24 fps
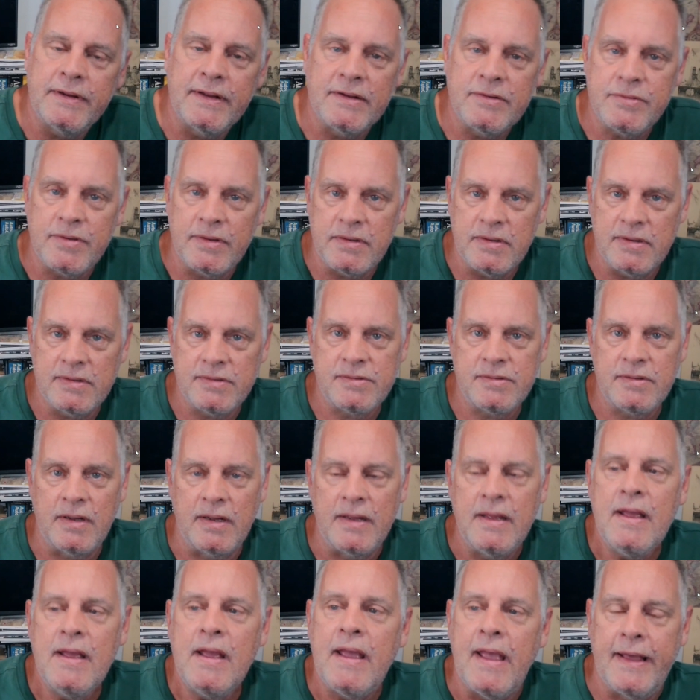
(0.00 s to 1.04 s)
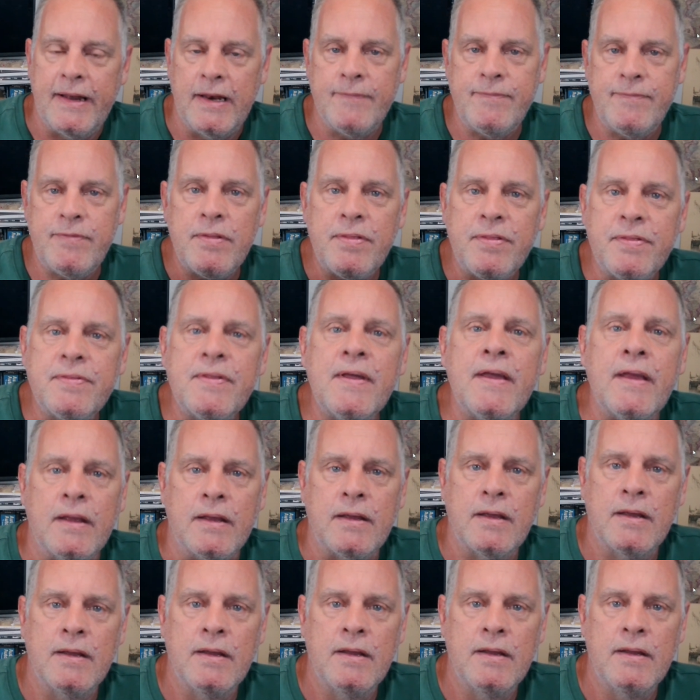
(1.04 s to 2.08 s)
it to this day. And if you
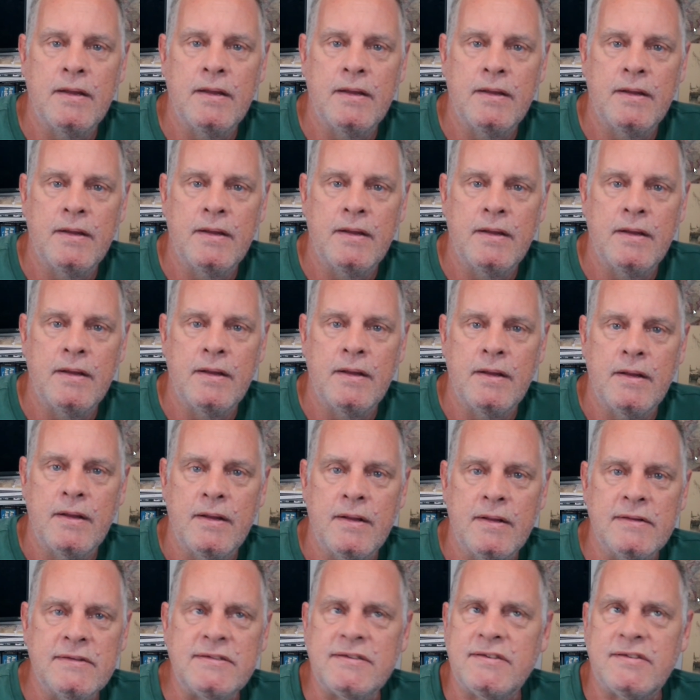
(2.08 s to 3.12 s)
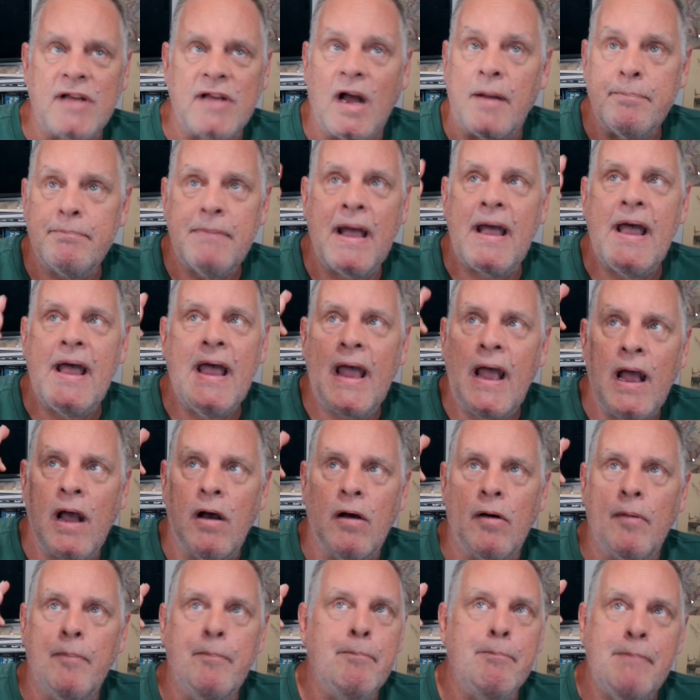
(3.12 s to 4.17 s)
think
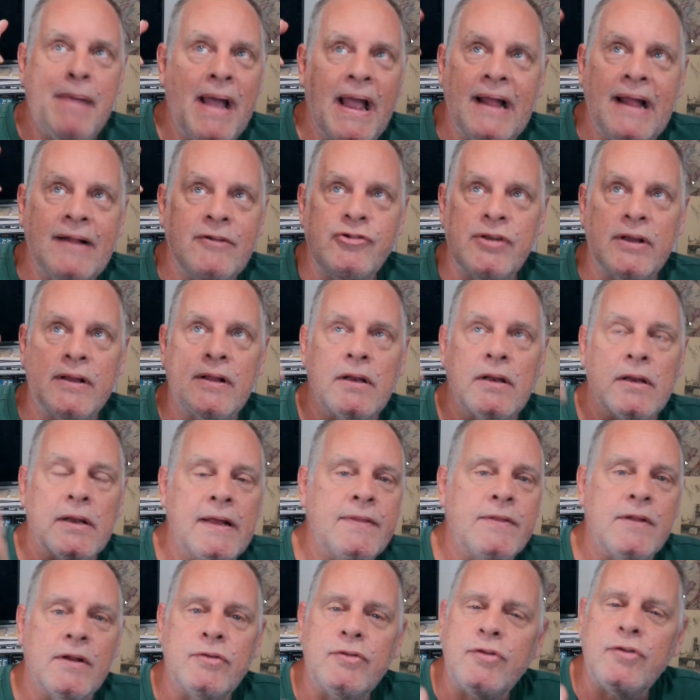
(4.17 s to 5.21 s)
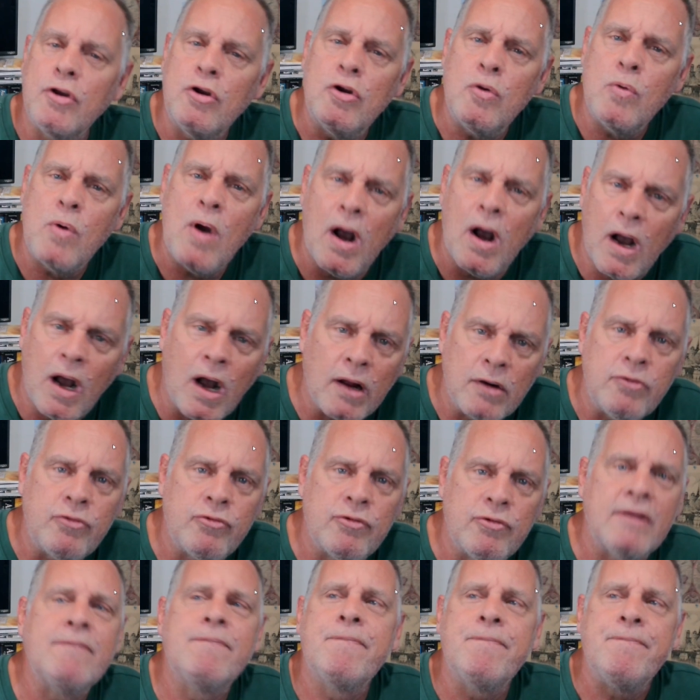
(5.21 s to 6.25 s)
somehow, magically, the
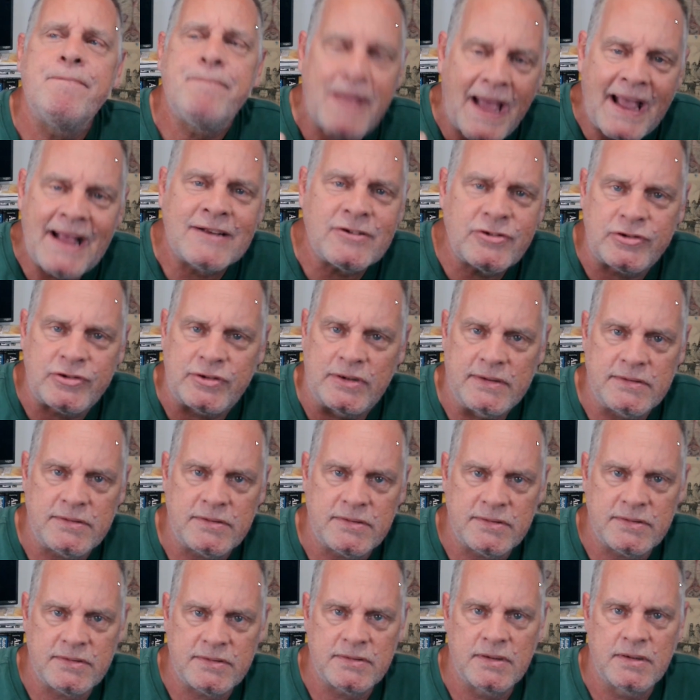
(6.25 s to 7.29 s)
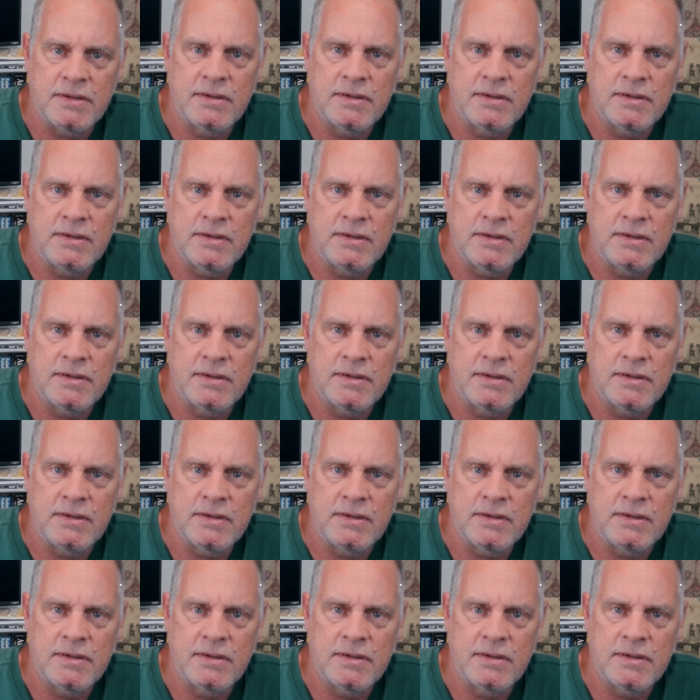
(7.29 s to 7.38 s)
200 fascists